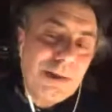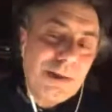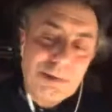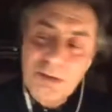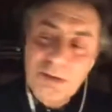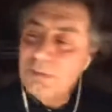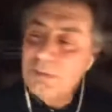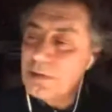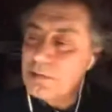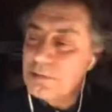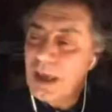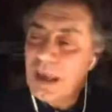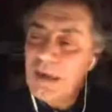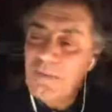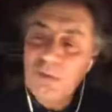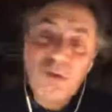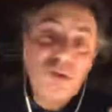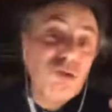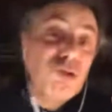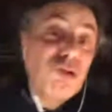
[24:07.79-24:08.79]
Sometimes I
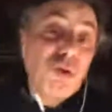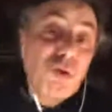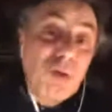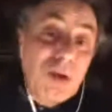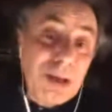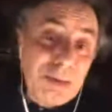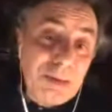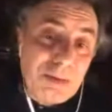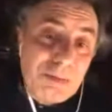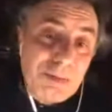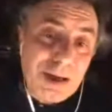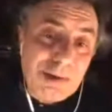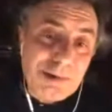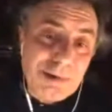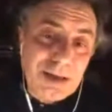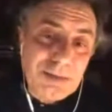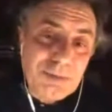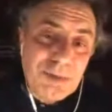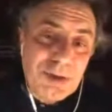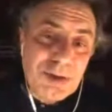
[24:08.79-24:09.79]
even dream about
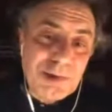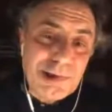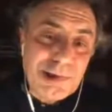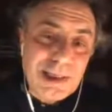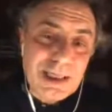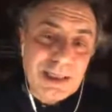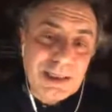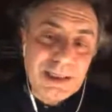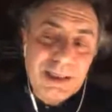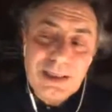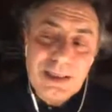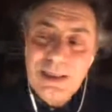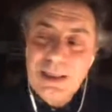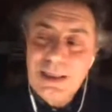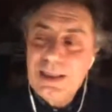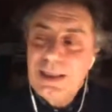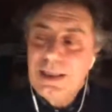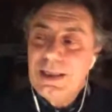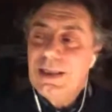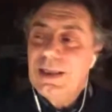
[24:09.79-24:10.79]
that music.
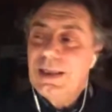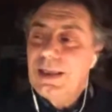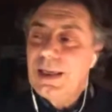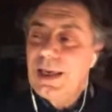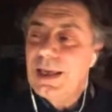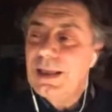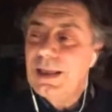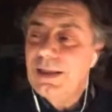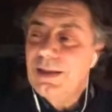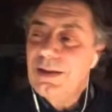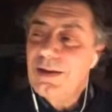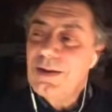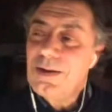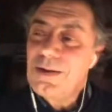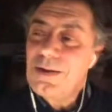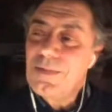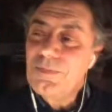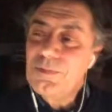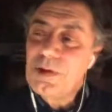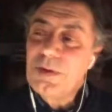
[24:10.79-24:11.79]
And
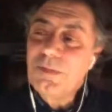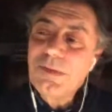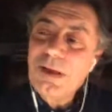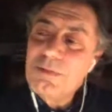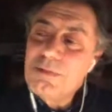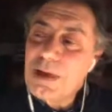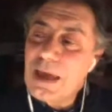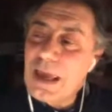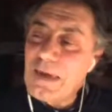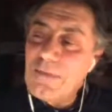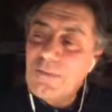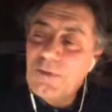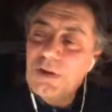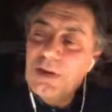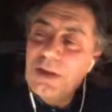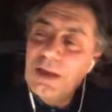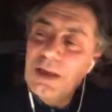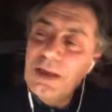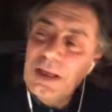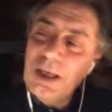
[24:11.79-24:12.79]
sometimes I
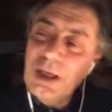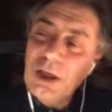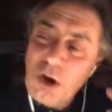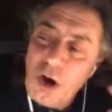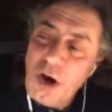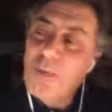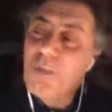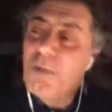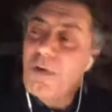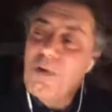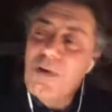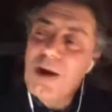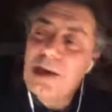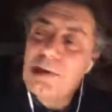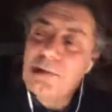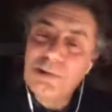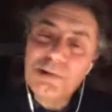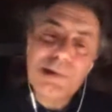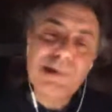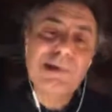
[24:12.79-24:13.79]
even
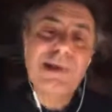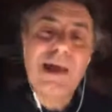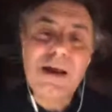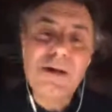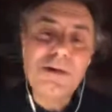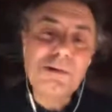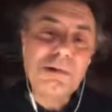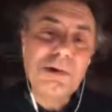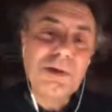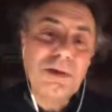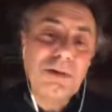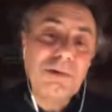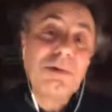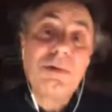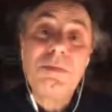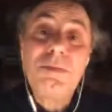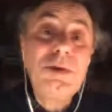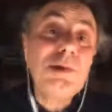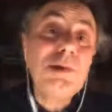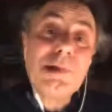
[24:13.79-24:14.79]
incorporate those sounds into
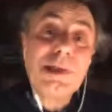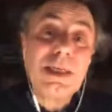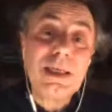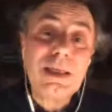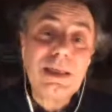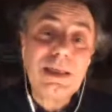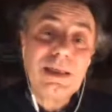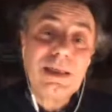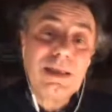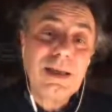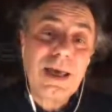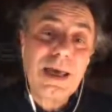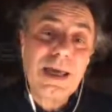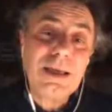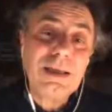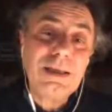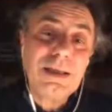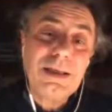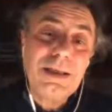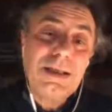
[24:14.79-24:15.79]
the music,
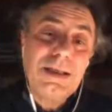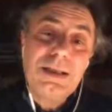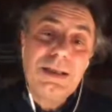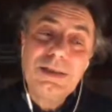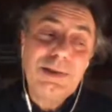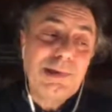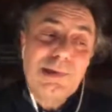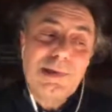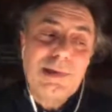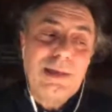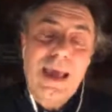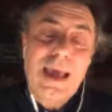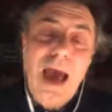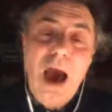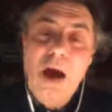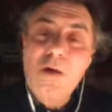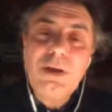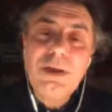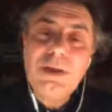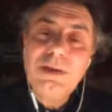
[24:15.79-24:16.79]
like to see
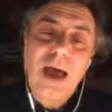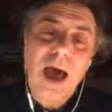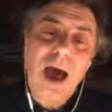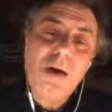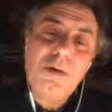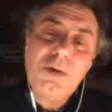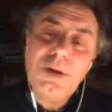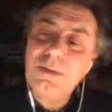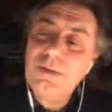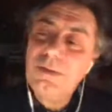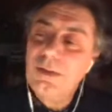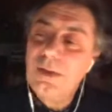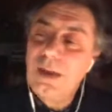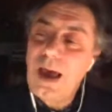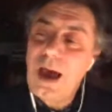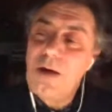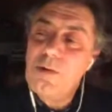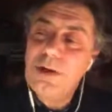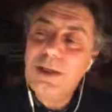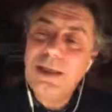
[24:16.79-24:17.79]
how it
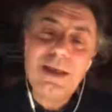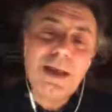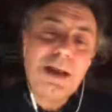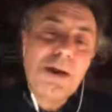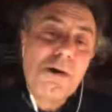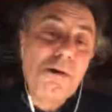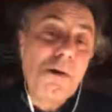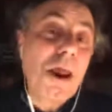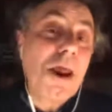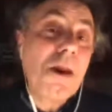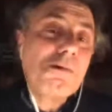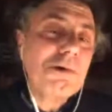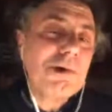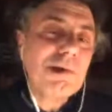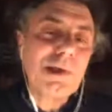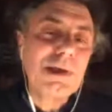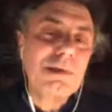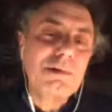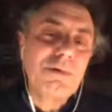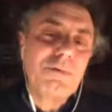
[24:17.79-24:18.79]
can
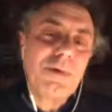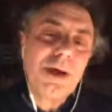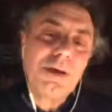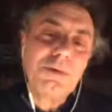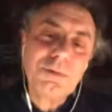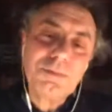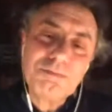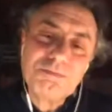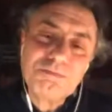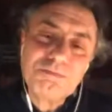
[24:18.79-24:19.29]
change things around.